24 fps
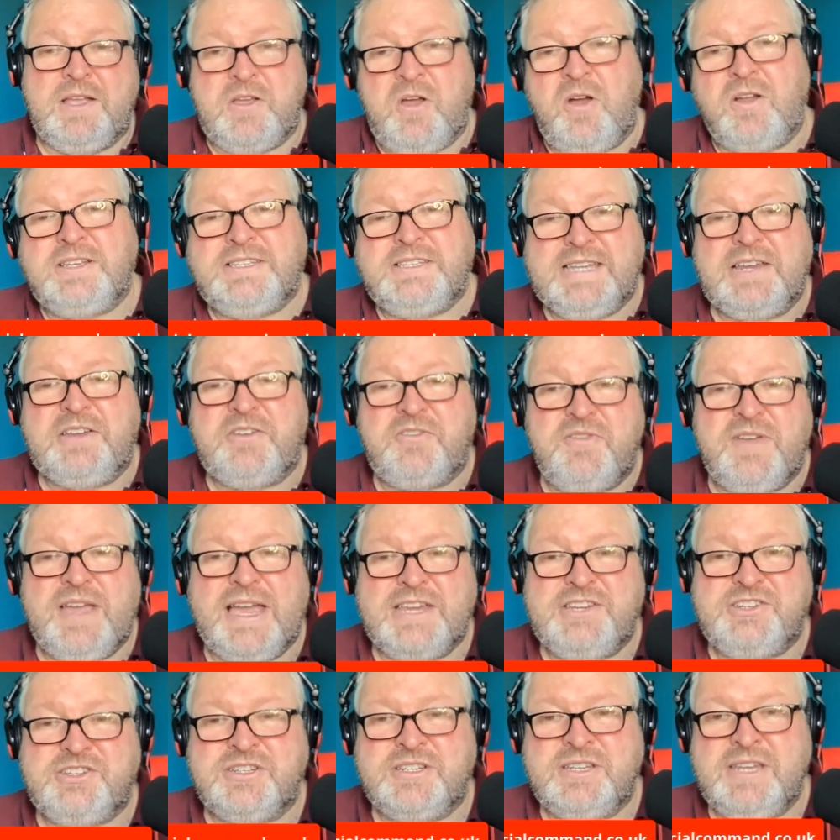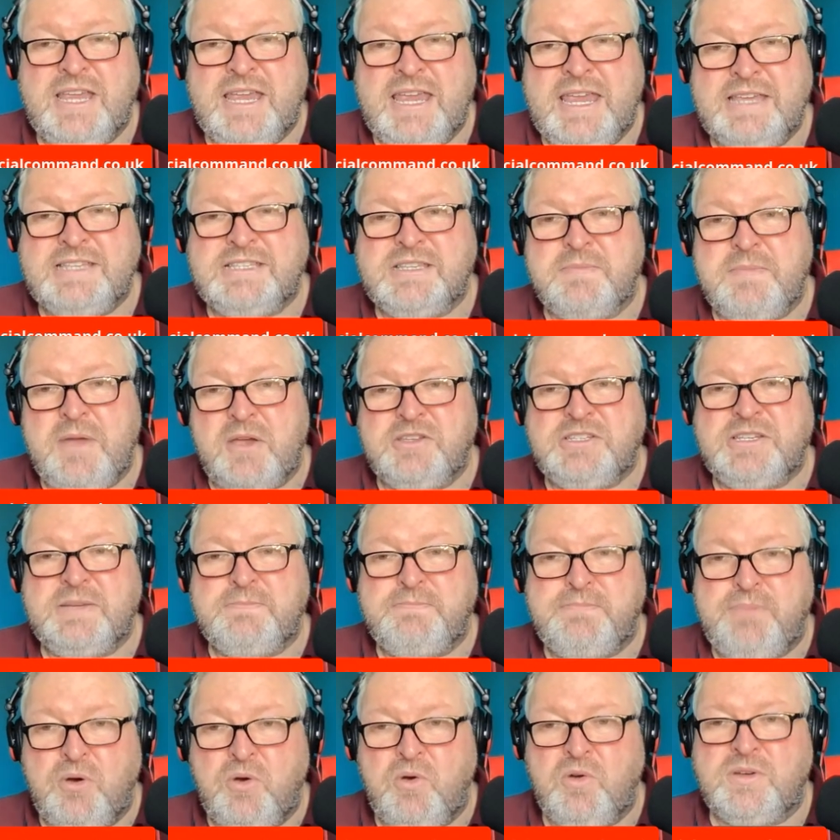content creation is the most
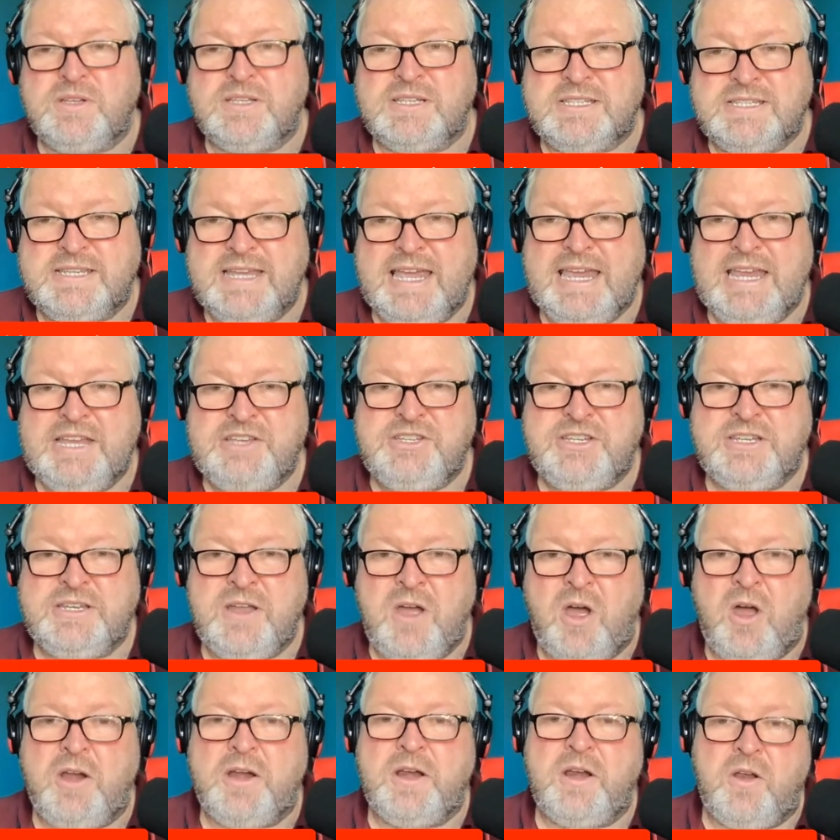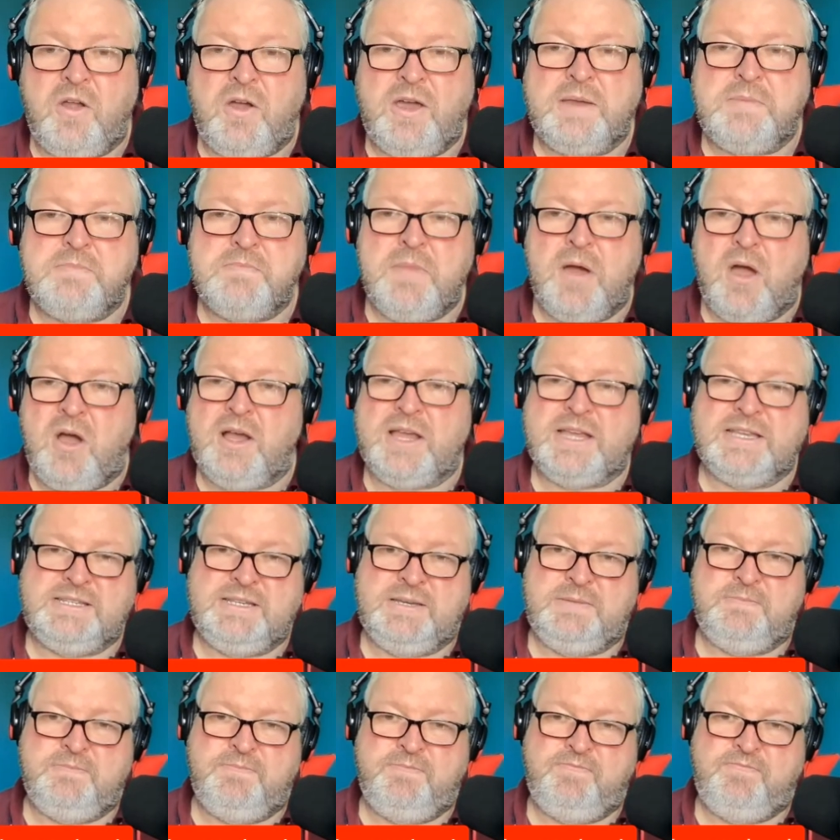important stage in online
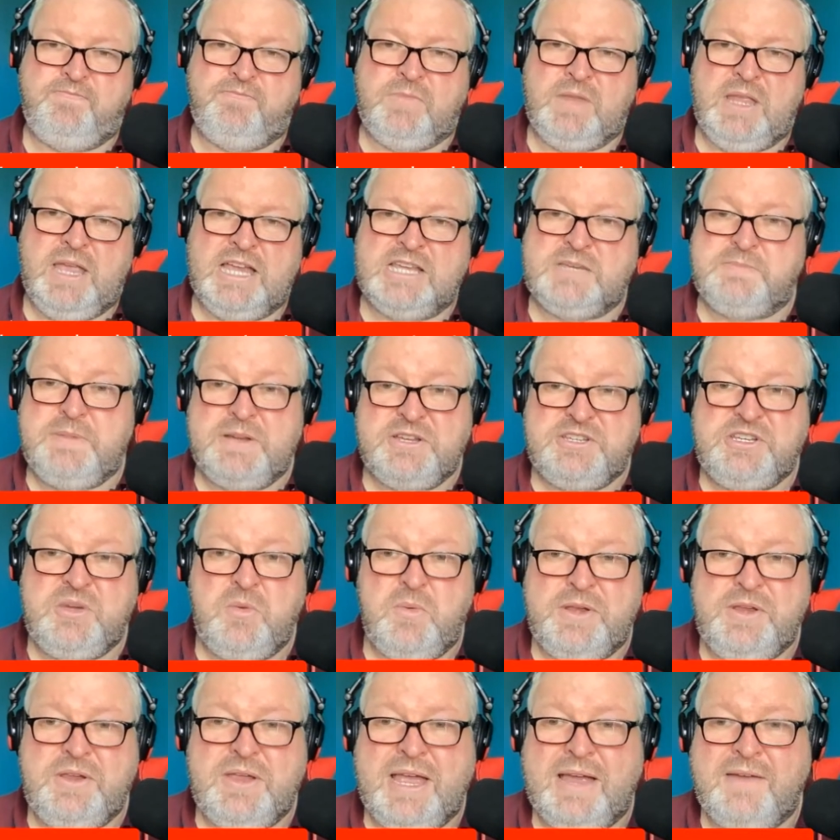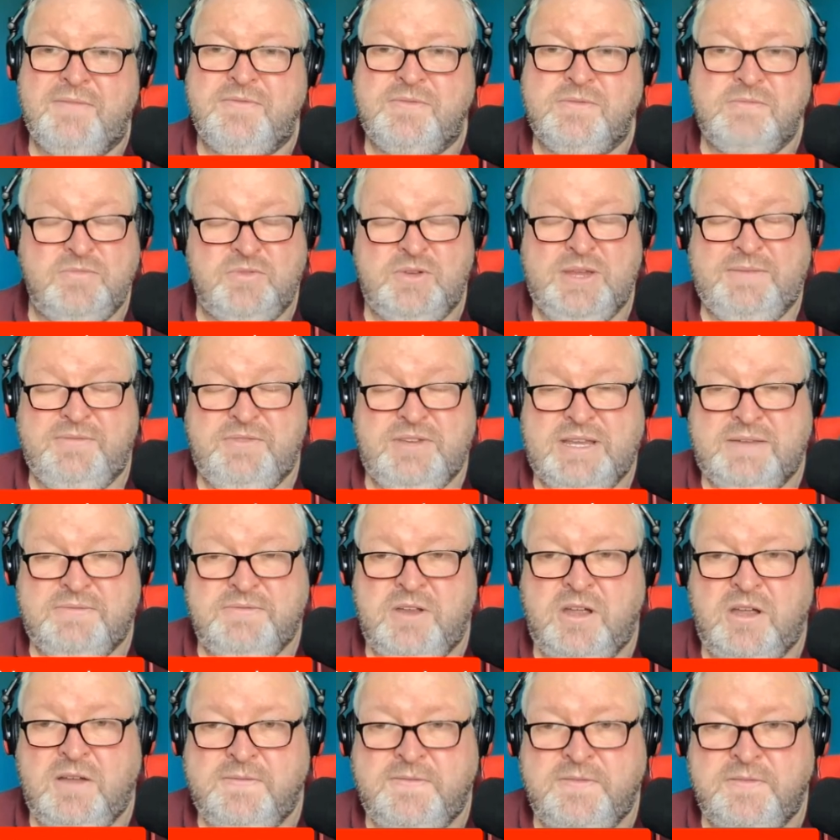marketing. Especially when you have
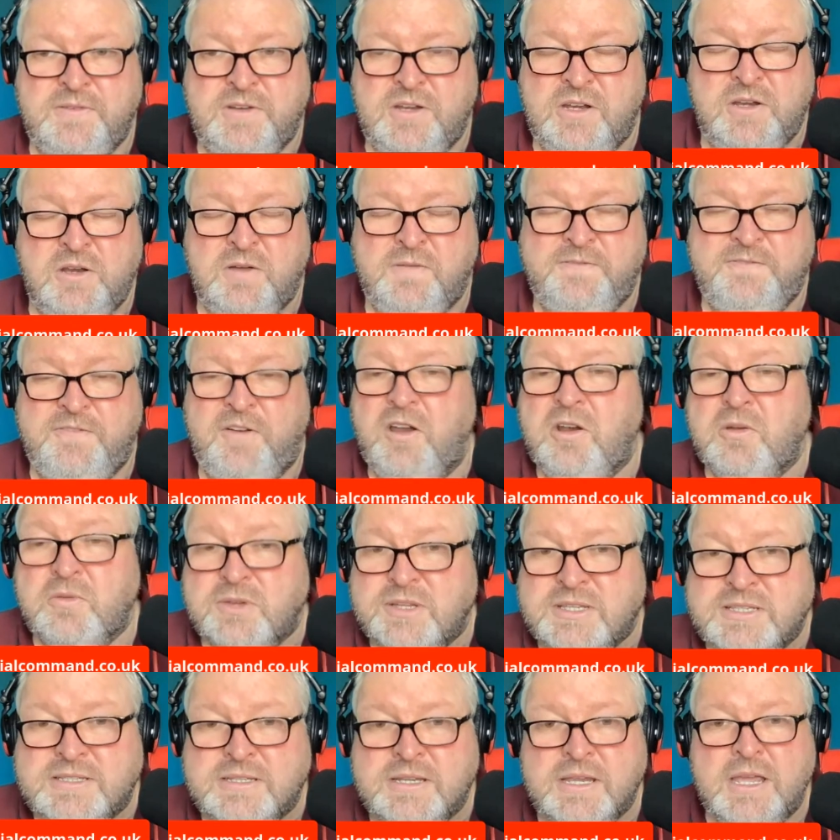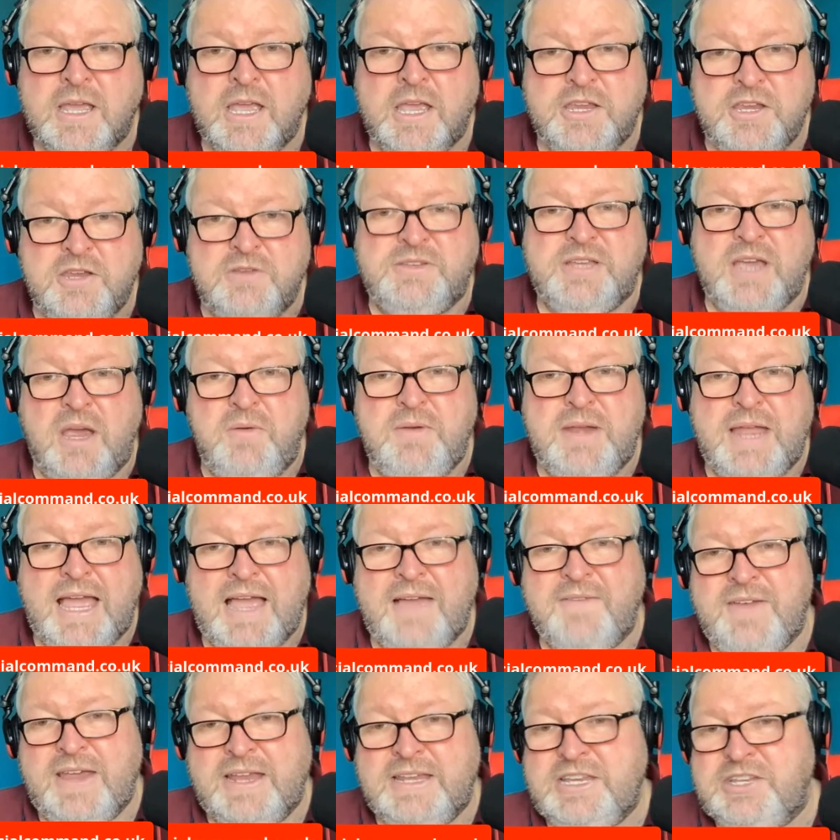not enough followers, you don't
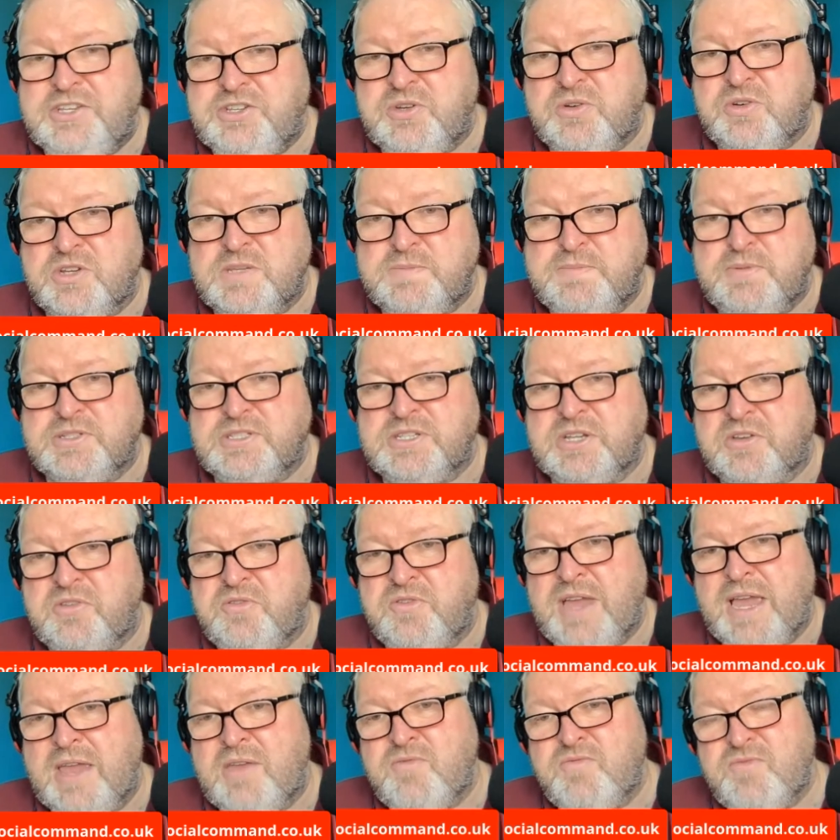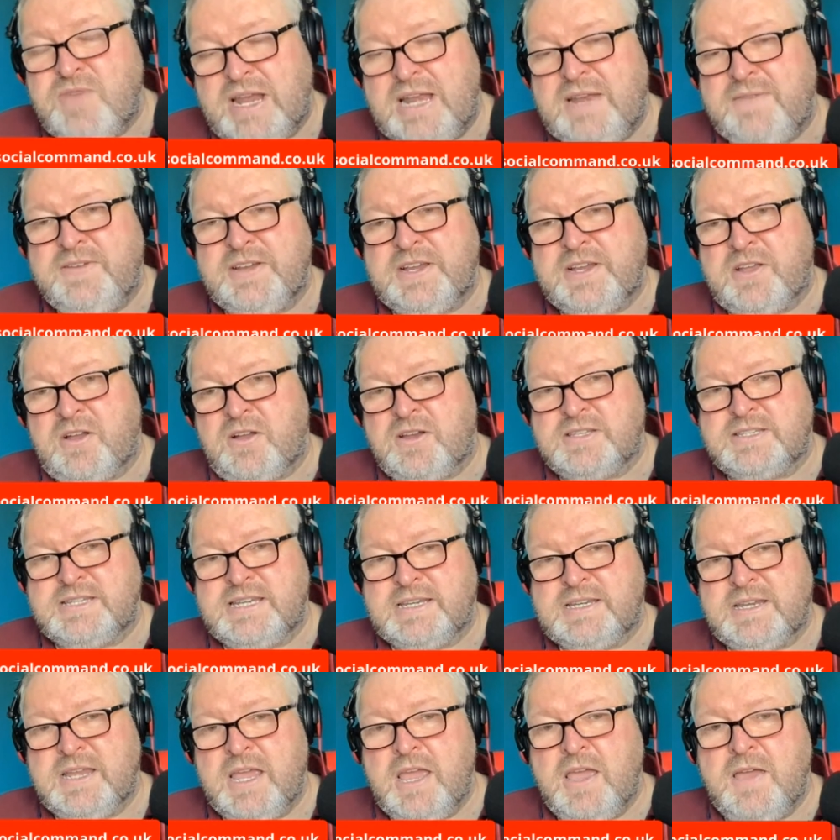have any choice but to create relevant
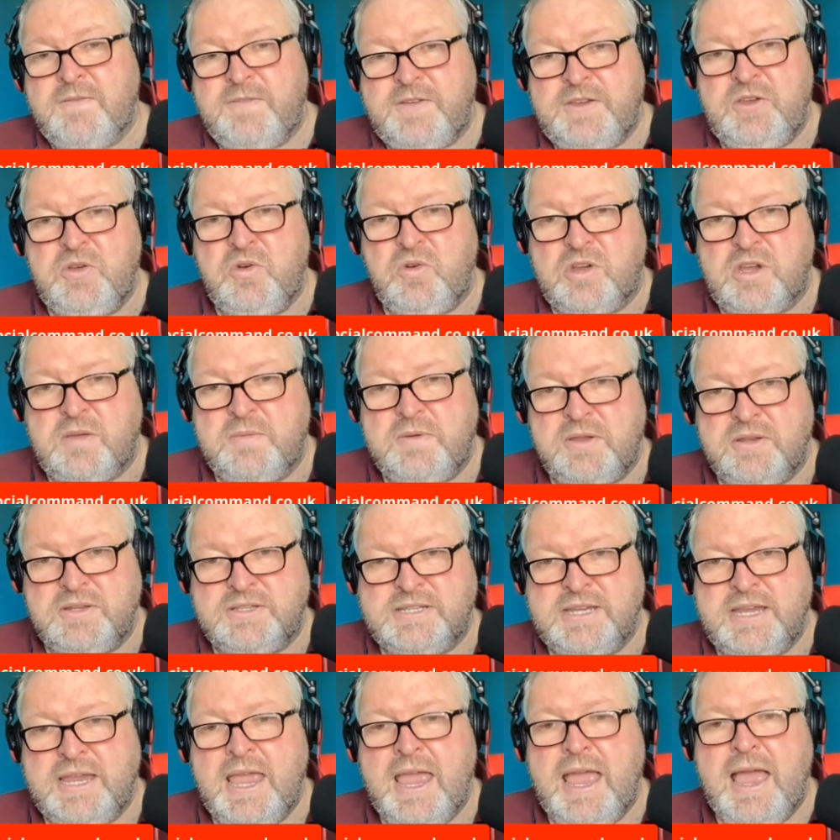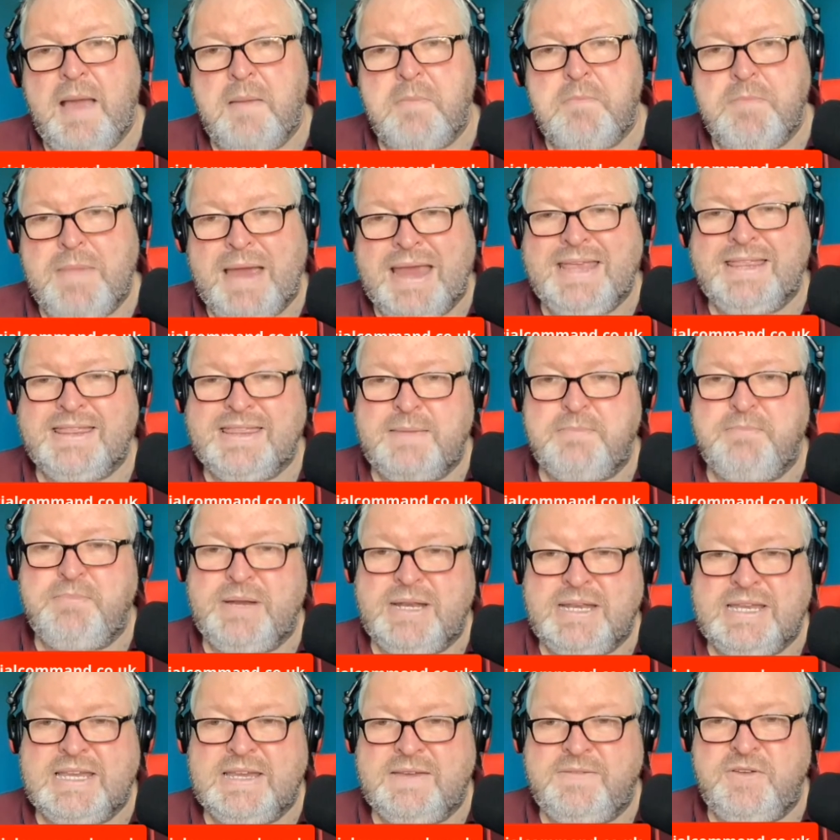content for your community and make them
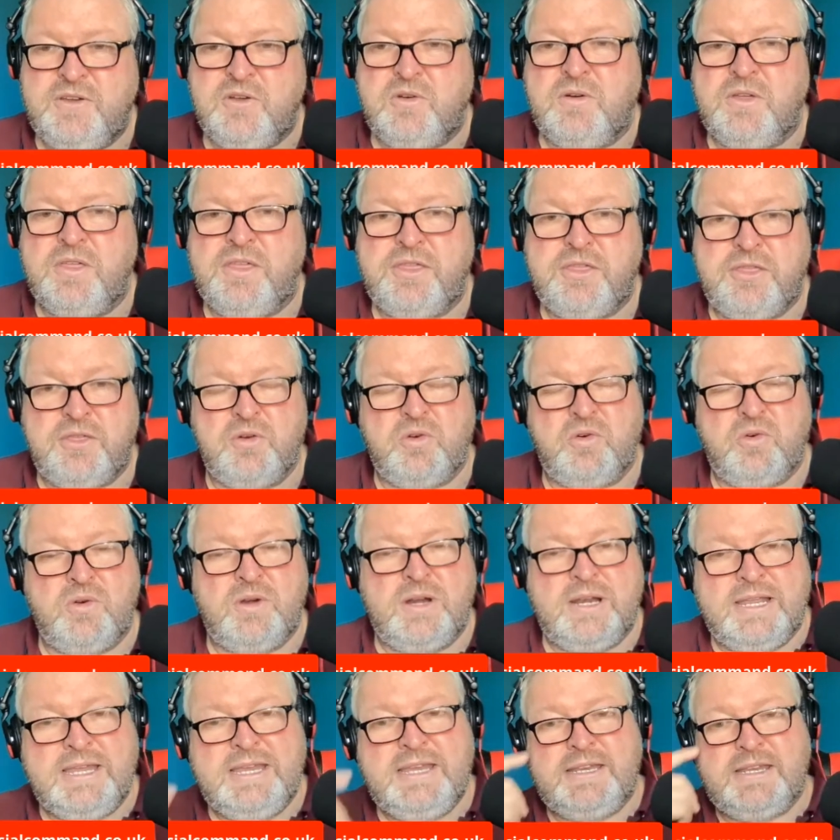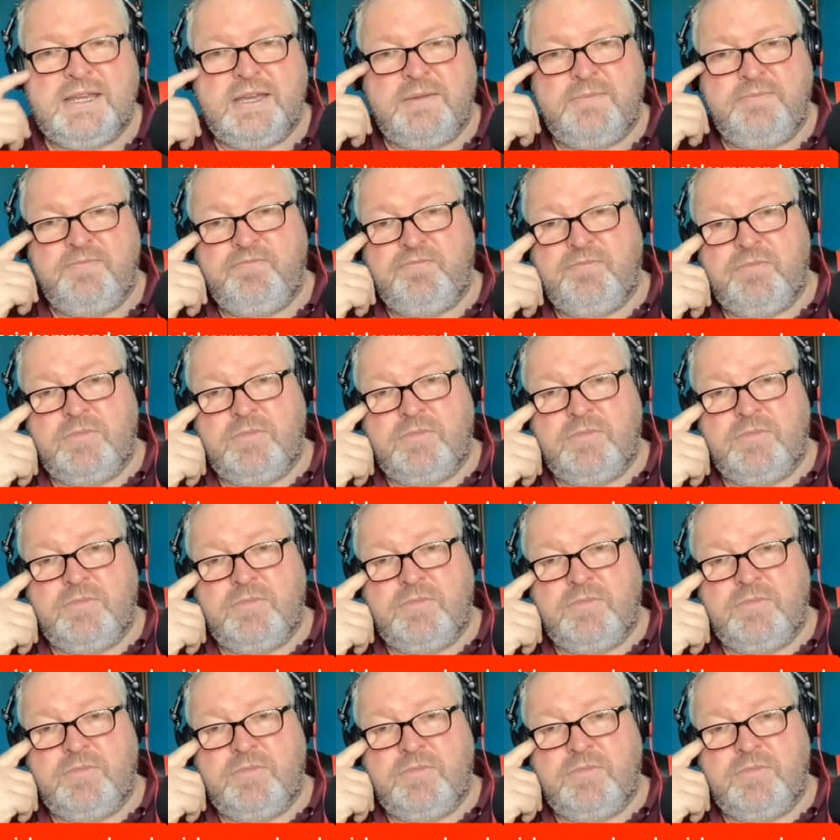believe you're a thought leader.